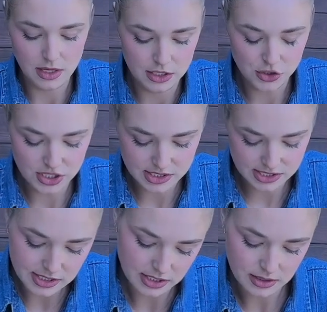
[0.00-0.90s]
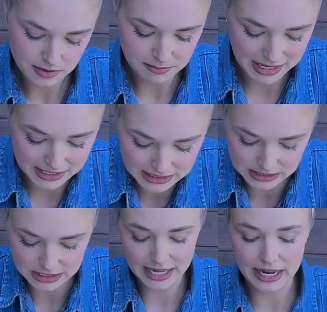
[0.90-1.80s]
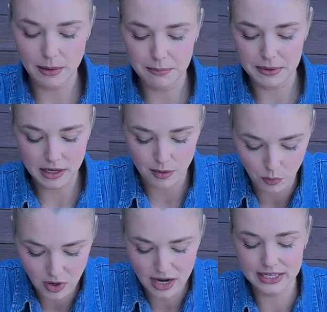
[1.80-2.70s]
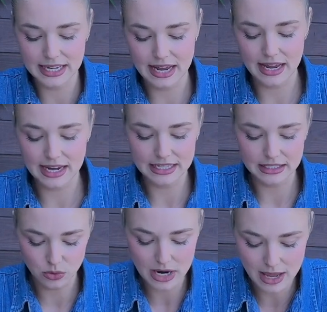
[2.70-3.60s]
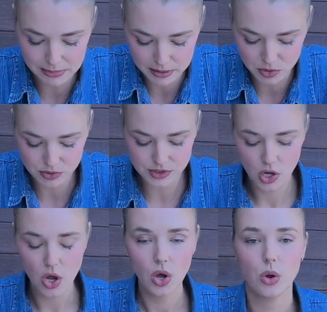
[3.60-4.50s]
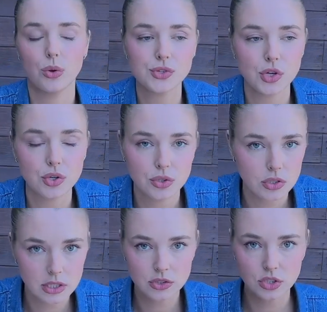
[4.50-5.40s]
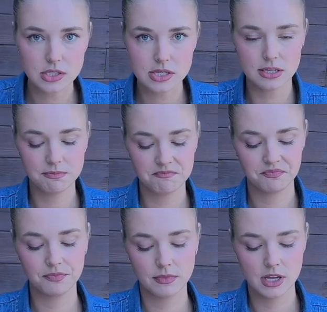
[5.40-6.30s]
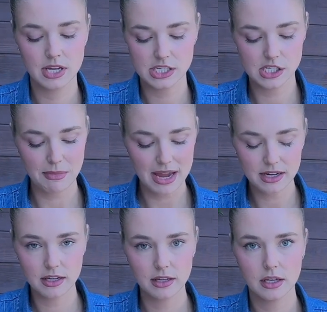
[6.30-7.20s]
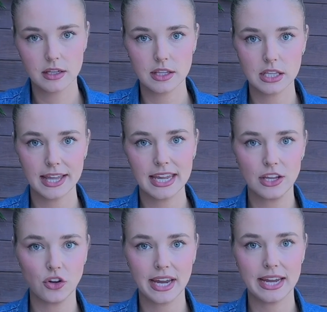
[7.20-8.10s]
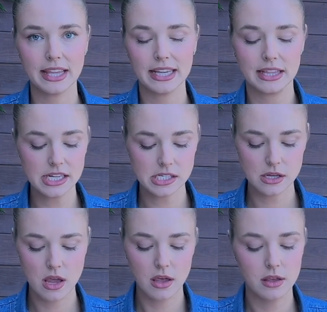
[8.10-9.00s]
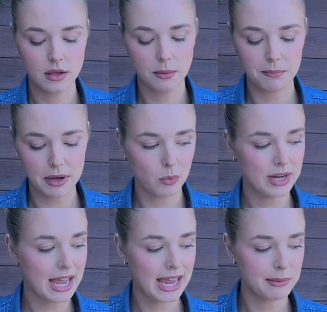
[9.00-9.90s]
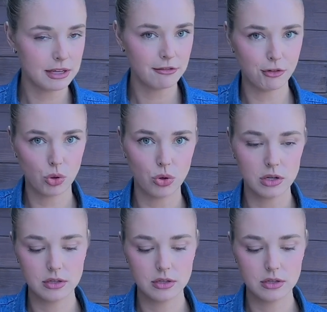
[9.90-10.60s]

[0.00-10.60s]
just making the clay become one, get out any little air bubbles. Also, you can just smack the clay in your hand like this, but we are aiming for